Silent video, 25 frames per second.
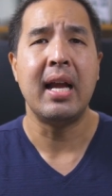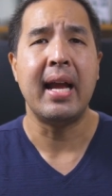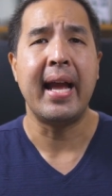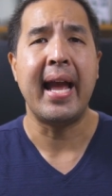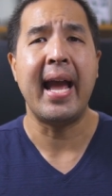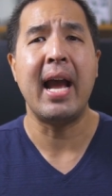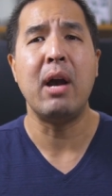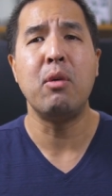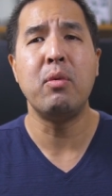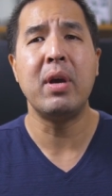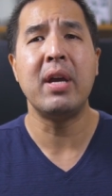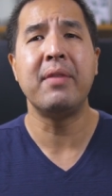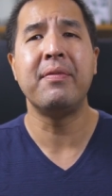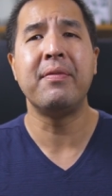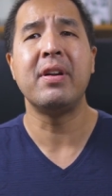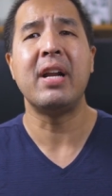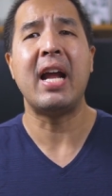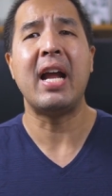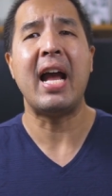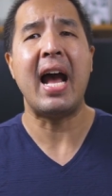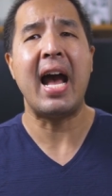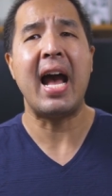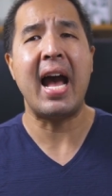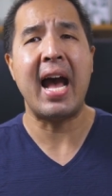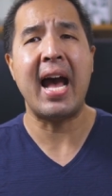However,
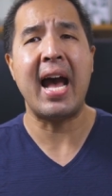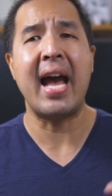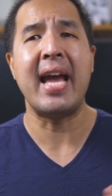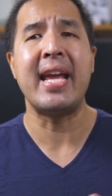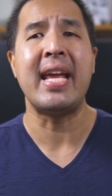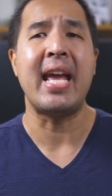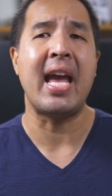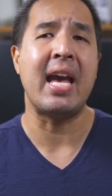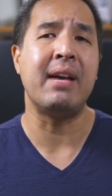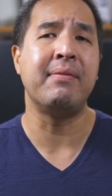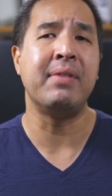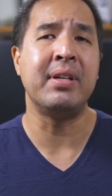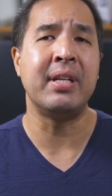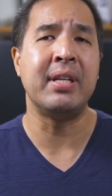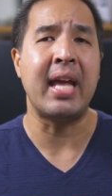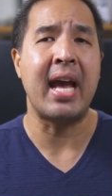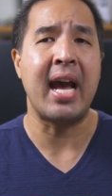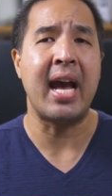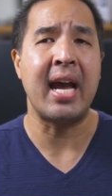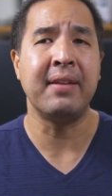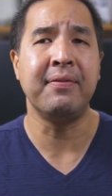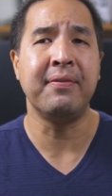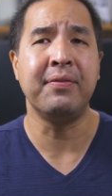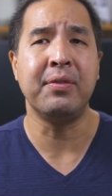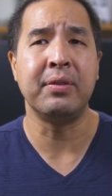I have an
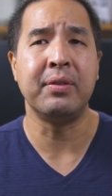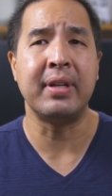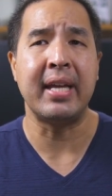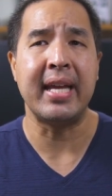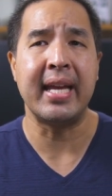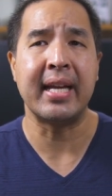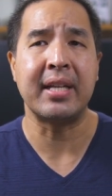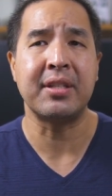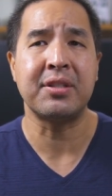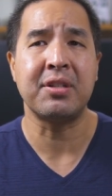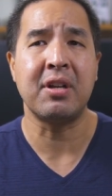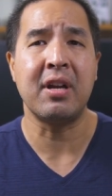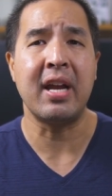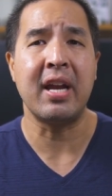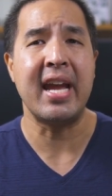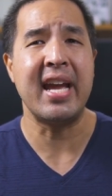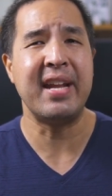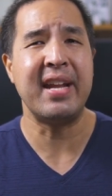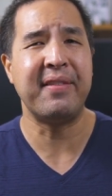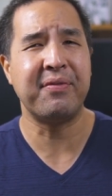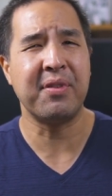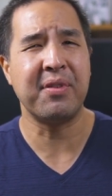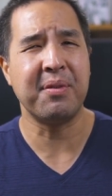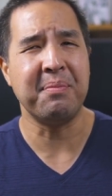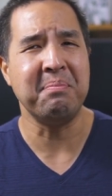iPhone XR,
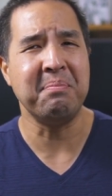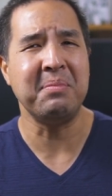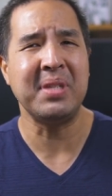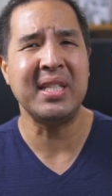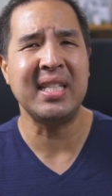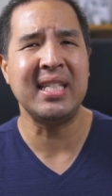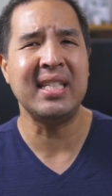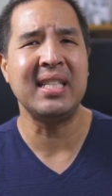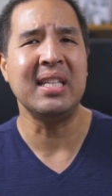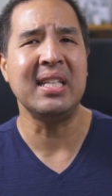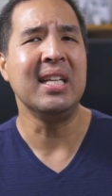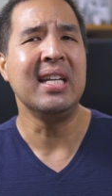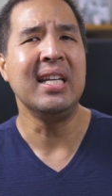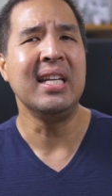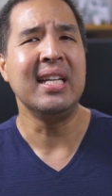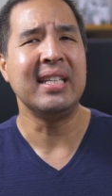and for me,